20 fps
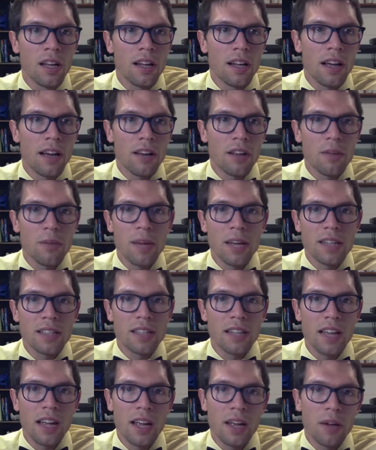Now you may
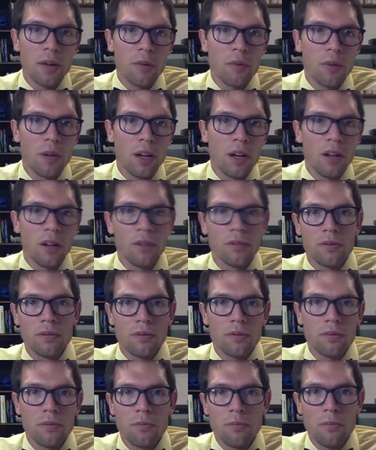say, well,
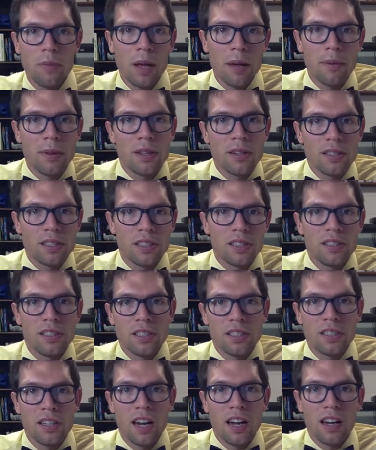maybe there's
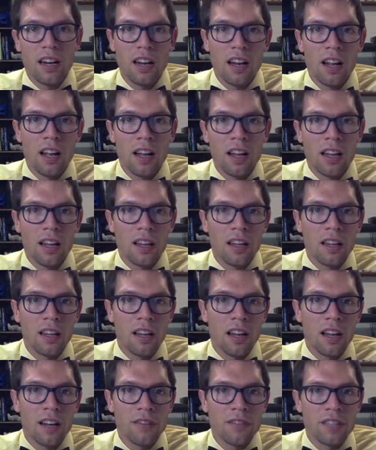just not a
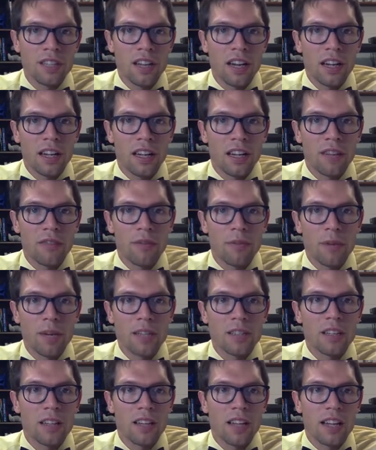lot of genetic
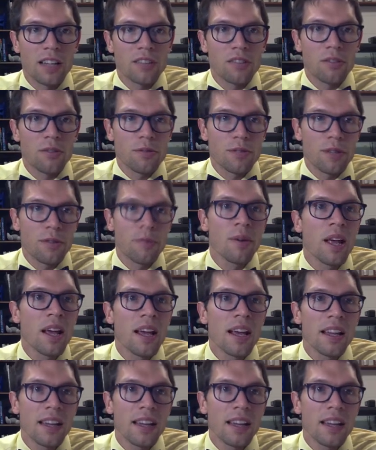information on the X chromosome.